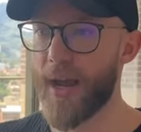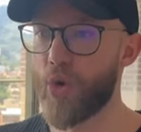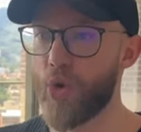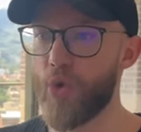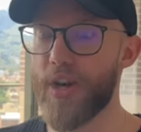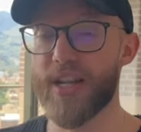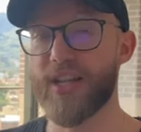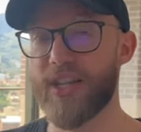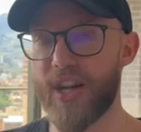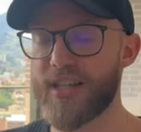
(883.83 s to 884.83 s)
who
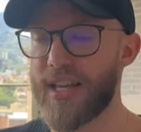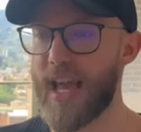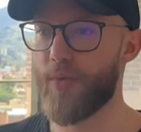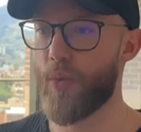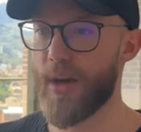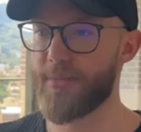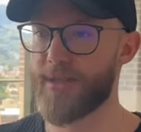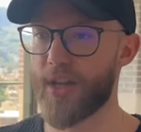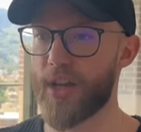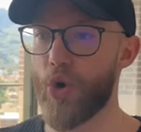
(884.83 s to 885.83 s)
doesn't have a
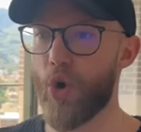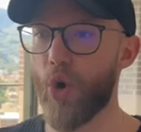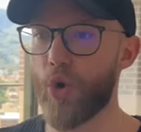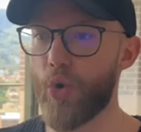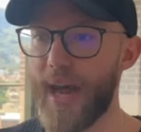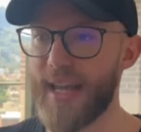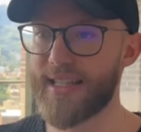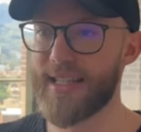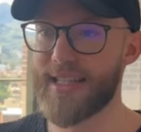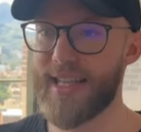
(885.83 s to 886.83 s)
website or who has
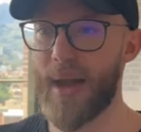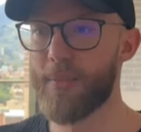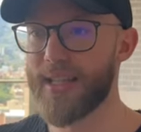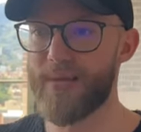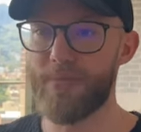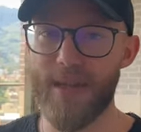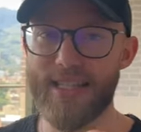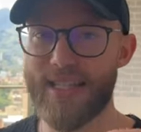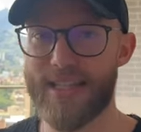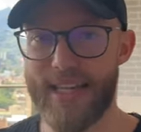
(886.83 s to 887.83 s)
this templated
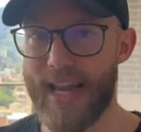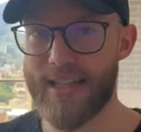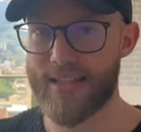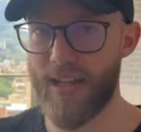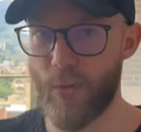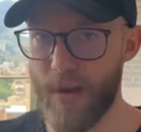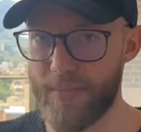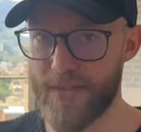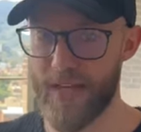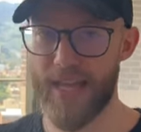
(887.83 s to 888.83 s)
business.site
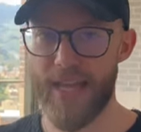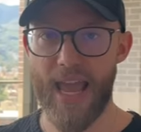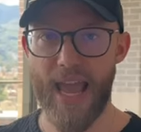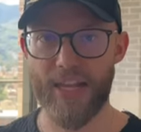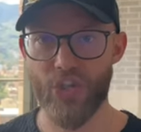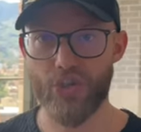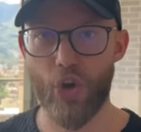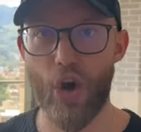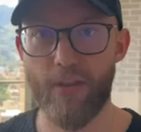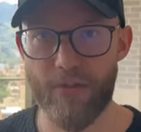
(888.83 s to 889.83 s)
website and just
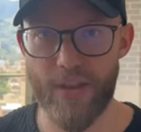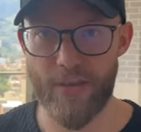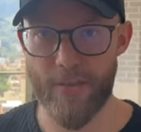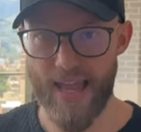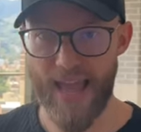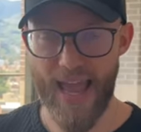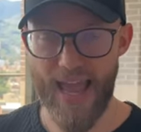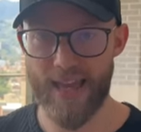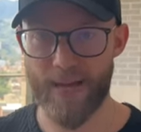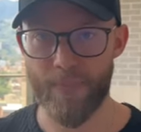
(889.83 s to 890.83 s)
offer them,
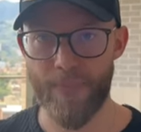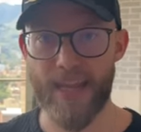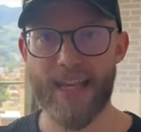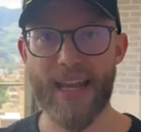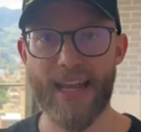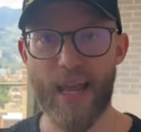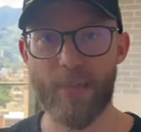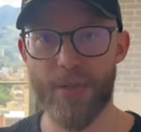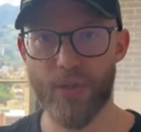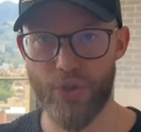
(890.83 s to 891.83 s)
hey, can I
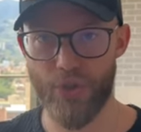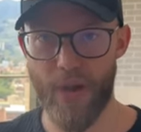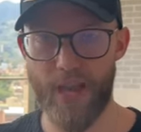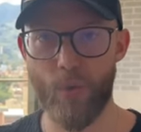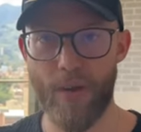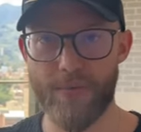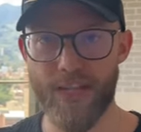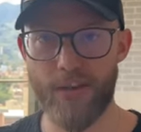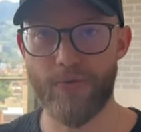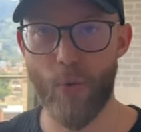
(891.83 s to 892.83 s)
build you a
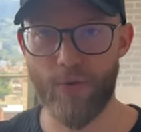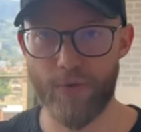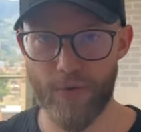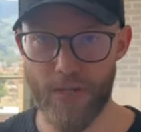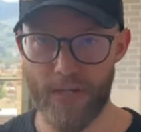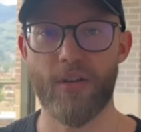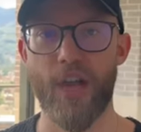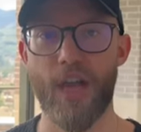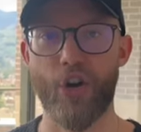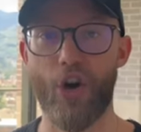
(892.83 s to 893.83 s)
website for free?
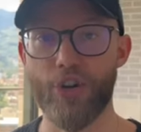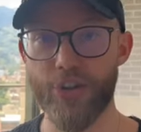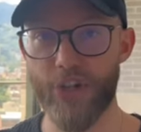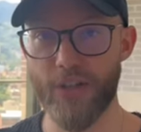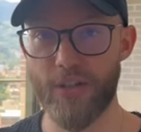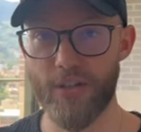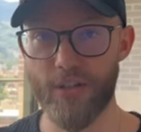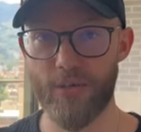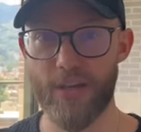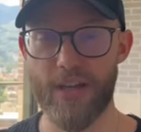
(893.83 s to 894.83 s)
And all you're going to
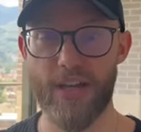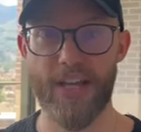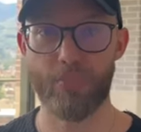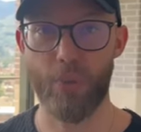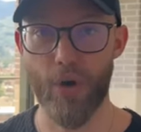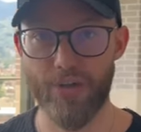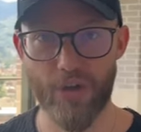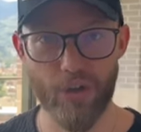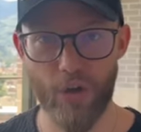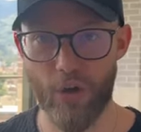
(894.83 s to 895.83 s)
do is put
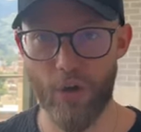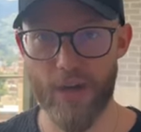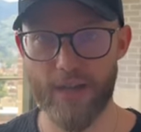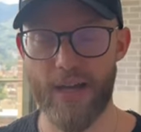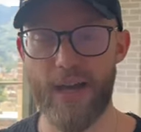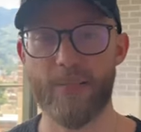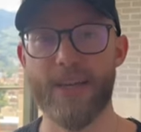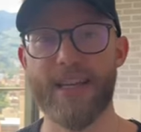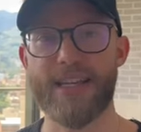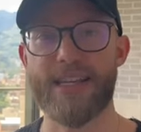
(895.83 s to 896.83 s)
their logo on top,
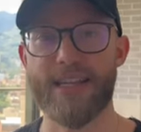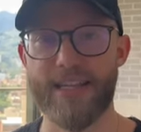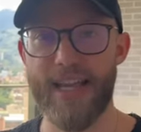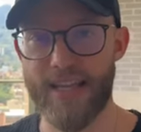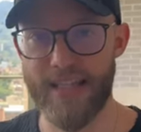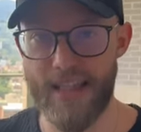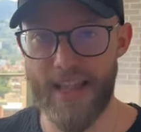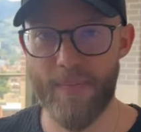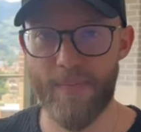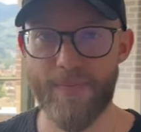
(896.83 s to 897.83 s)
send it to
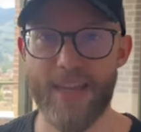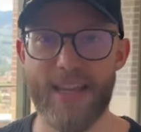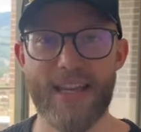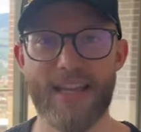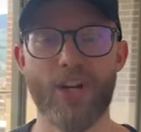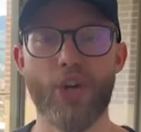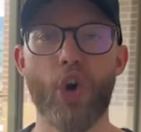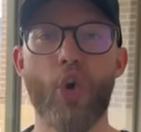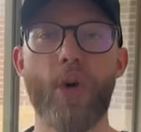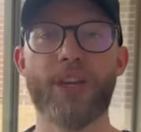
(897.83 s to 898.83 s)
them, and they're
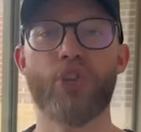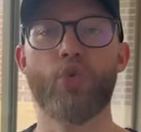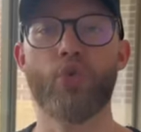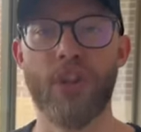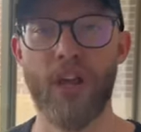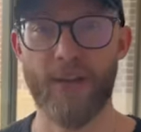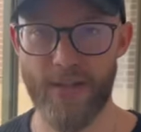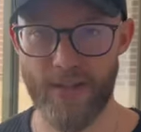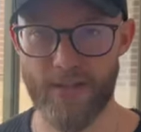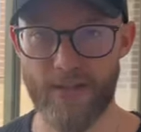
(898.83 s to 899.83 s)
going to love
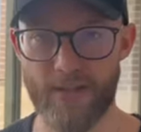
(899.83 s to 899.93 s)
it.